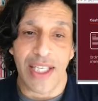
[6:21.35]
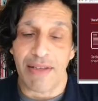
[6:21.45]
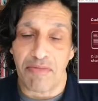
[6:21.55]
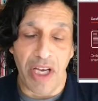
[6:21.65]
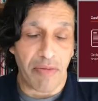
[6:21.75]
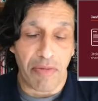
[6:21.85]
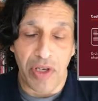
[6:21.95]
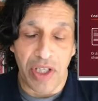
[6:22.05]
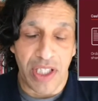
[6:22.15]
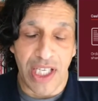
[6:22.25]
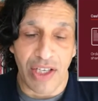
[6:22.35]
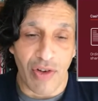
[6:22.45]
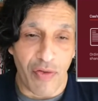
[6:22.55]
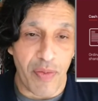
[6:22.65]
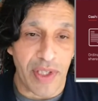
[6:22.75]
And you can
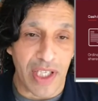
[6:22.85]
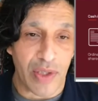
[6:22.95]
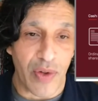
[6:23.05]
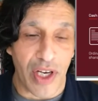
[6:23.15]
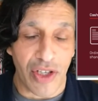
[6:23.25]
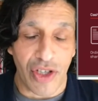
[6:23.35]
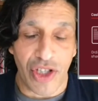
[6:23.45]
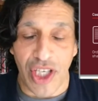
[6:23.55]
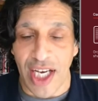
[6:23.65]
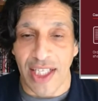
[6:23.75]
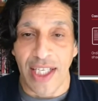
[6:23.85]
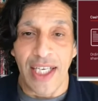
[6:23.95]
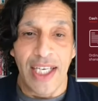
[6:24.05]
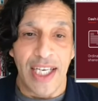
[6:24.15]
start off the business with 100 shares,